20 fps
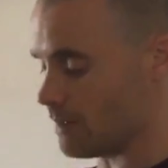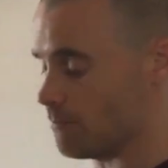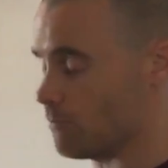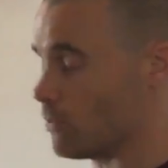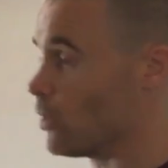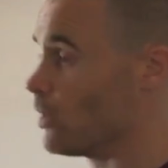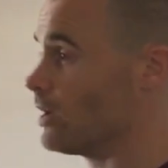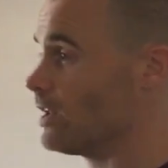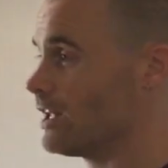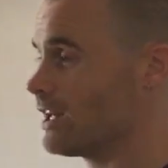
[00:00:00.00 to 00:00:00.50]
and
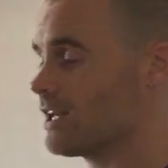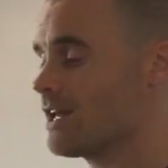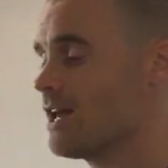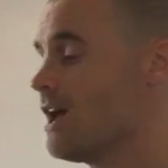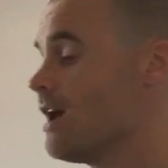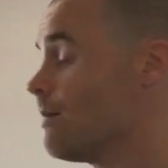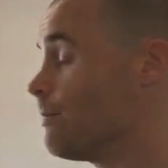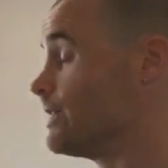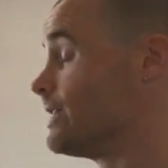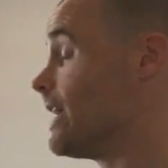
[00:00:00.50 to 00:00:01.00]
boiling,
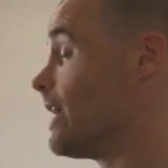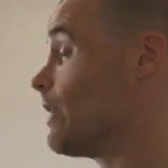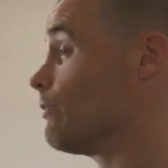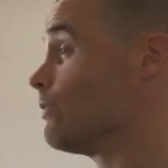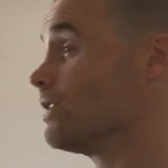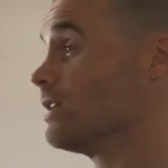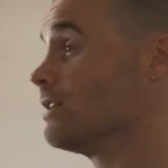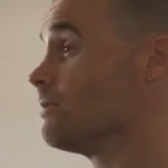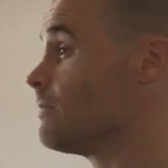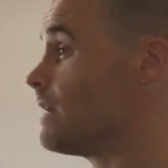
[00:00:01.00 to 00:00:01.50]
but that
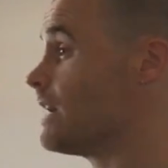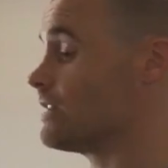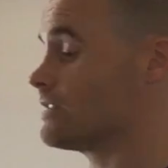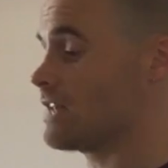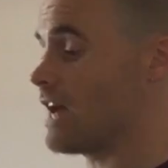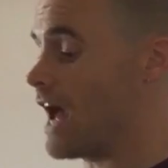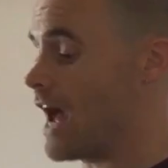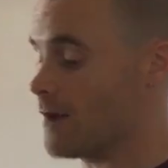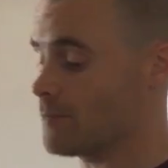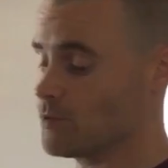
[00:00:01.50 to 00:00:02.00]
really
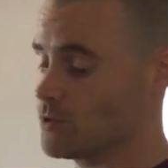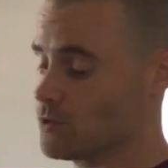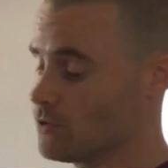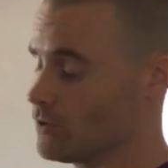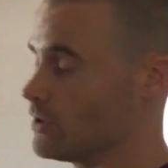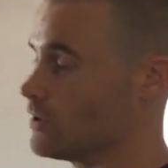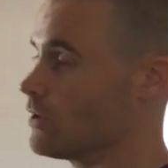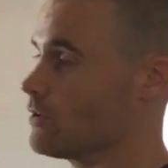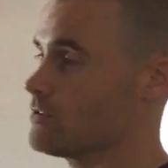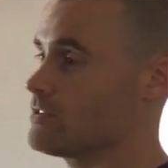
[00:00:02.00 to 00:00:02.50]
makes
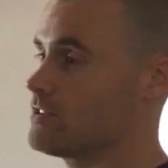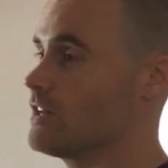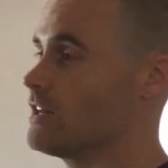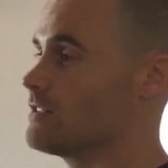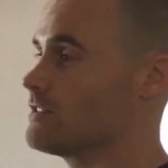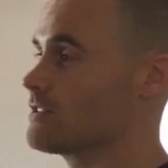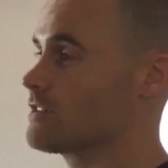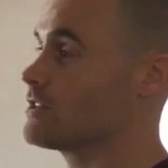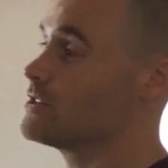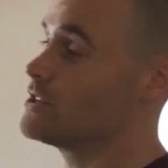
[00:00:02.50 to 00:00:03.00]
absolutely no
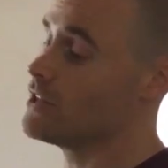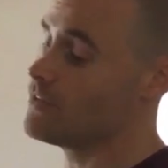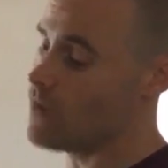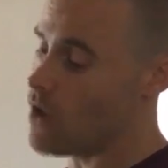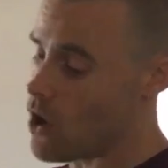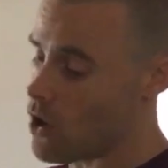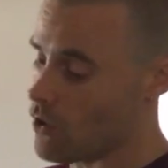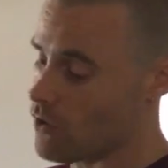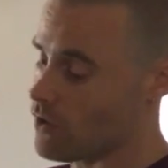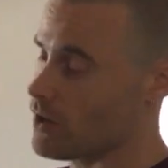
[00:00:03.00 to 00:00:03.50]
sense because they've
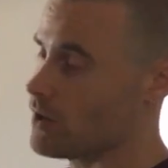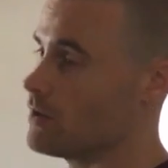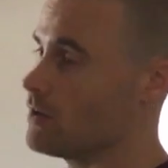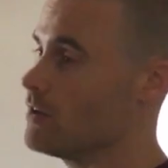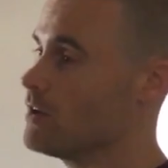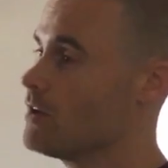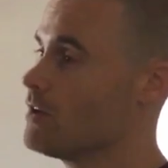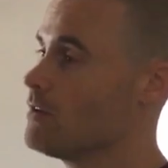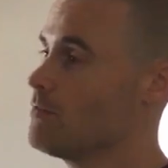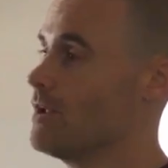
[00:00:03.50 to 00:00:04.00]

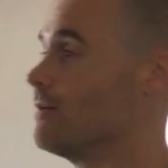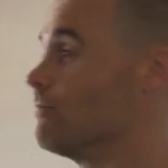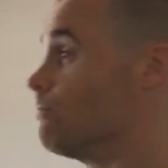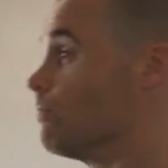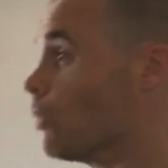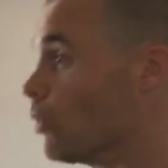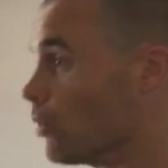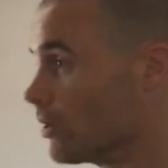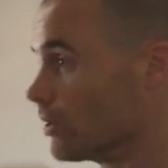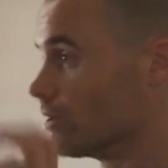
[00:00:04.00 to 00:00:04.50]
already been
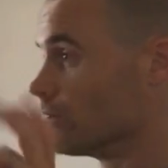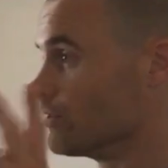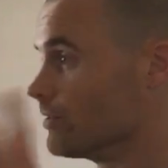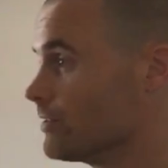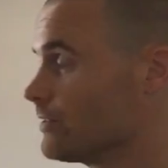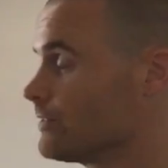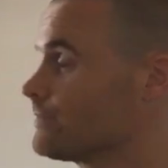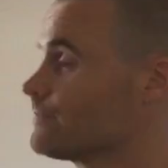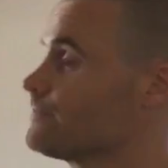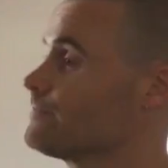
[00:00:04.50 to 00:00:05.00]
boiled.
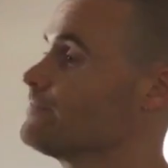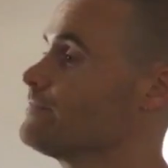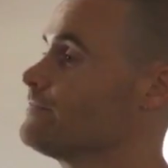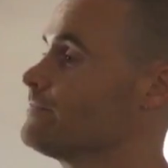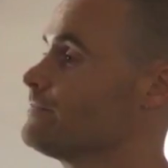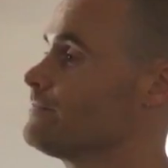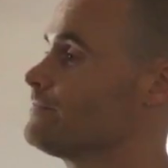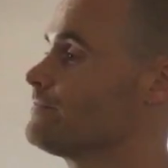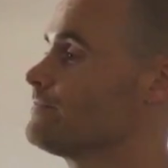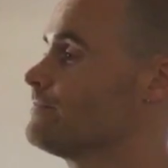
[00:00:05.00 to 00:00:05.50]

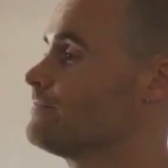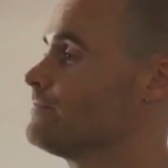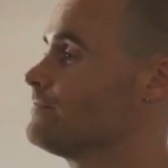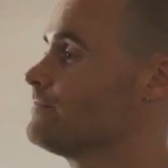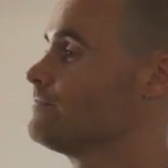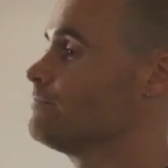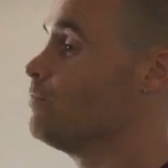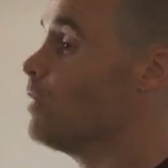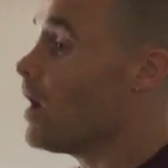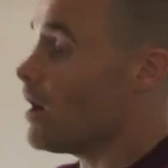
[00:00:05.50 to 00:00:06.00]

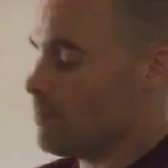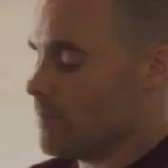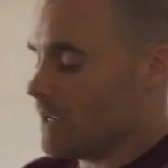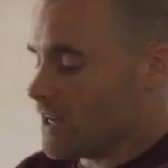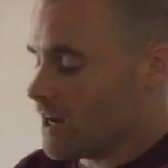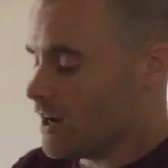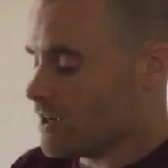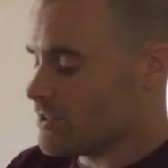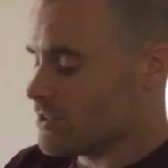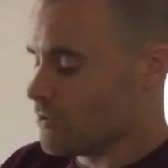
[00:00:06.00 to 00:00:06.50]
But
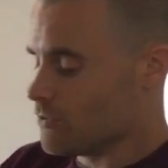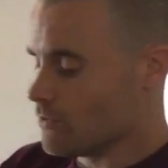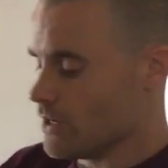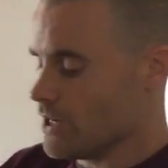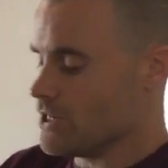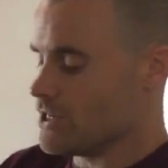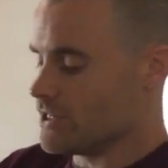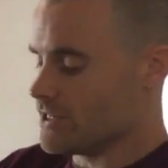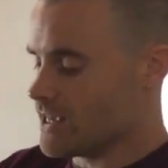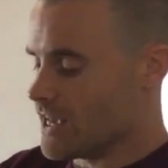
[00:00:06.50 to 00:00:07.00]
because the
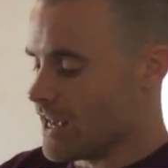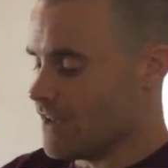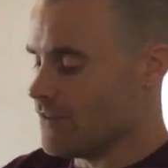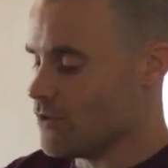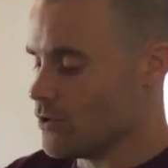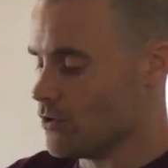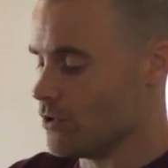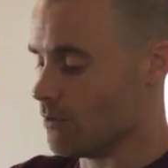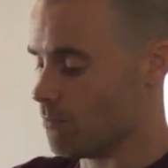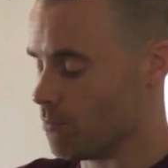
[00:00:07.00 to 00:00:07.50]
Regents
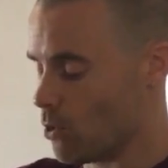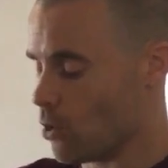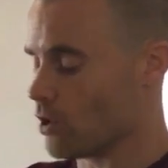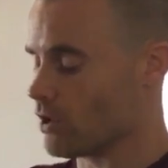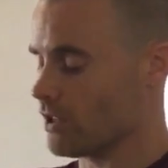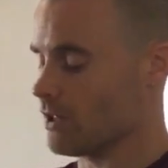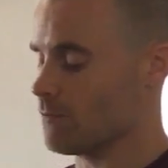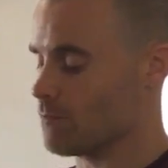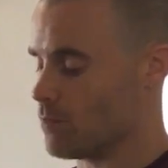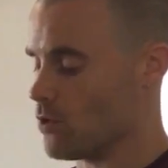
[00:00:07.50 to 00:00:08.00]
gave you the
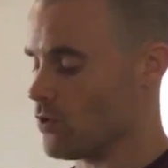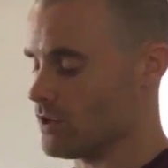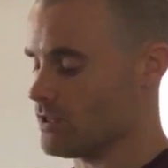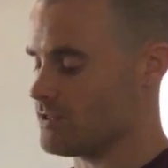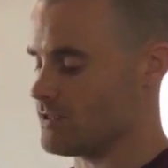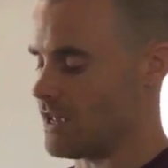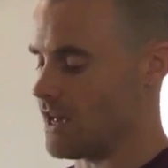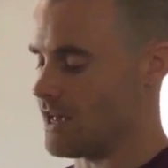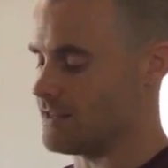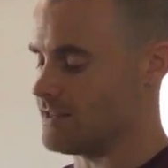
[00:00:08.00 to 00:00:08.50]
boiling
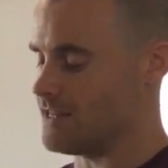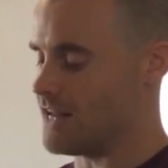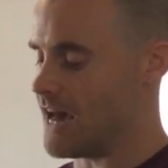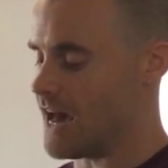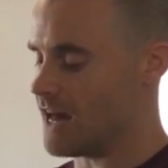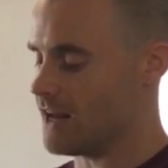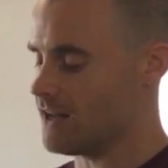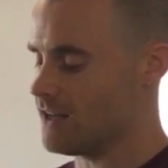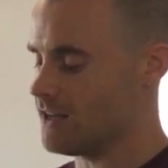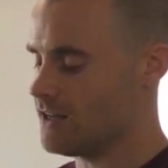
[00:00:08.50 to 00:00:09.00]
points as
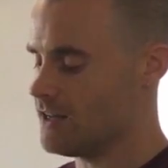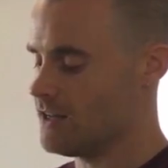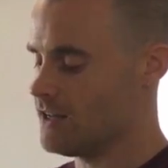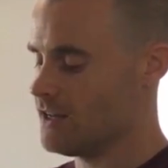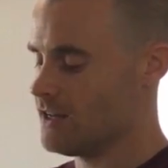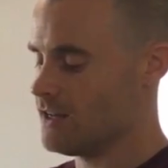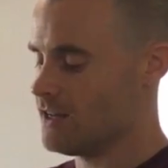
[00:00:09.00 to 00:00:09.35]
data,